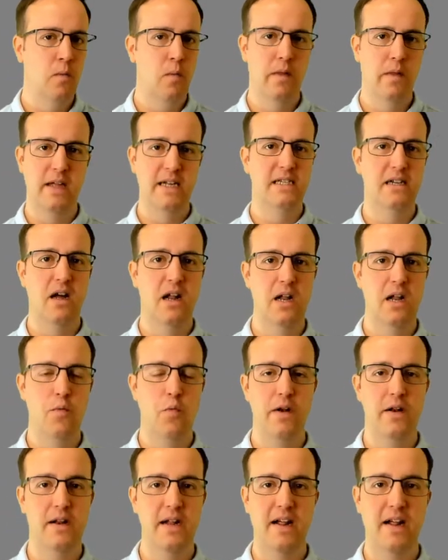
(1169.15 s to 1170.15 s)
Well, they certainly
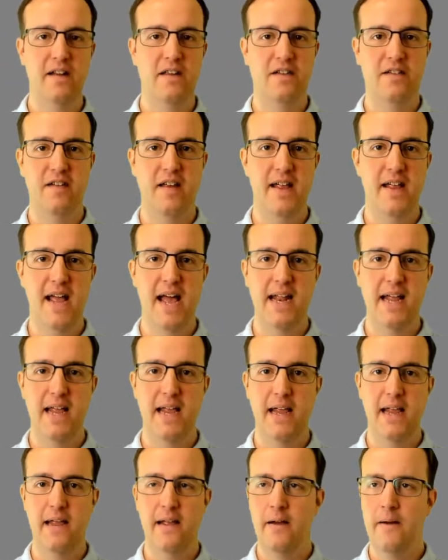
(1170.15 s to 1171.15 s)
wouldn't need to see
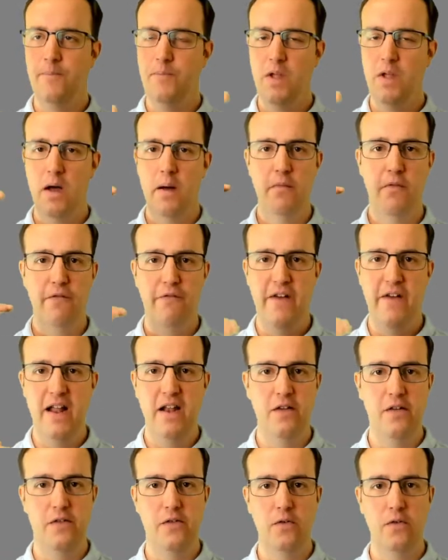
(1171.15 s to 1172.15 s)
any
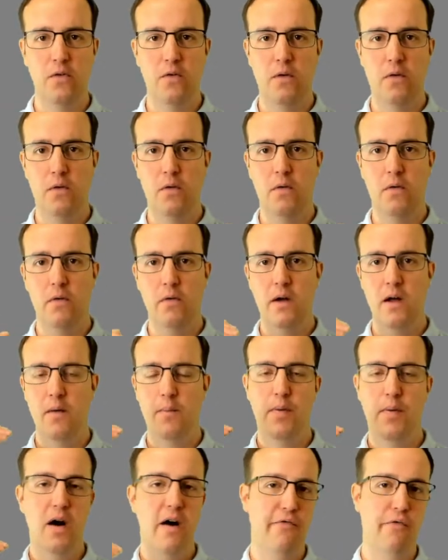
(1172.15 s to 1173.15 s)
vents or
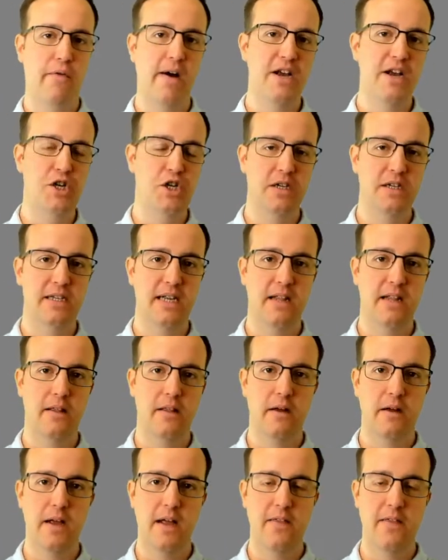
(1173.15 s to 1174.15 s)
perforations
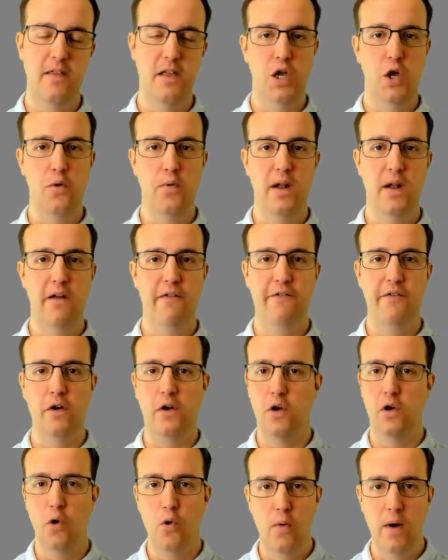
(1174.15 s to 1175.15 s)
in the unit for
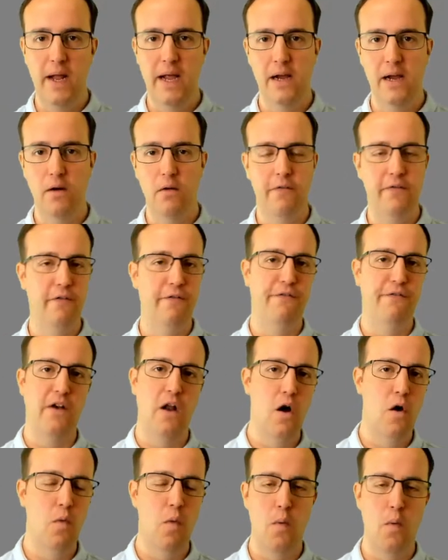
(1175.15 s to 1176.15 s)
cooling or for
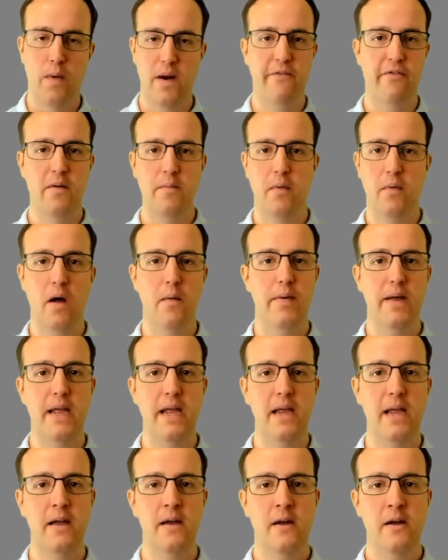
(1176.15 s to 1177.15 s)
flow or whatever it might
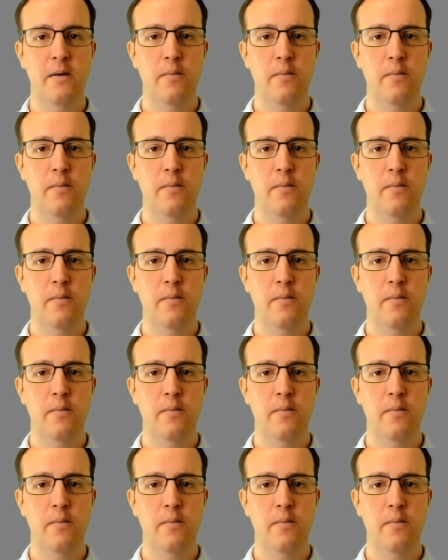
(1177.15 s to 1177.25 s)
be,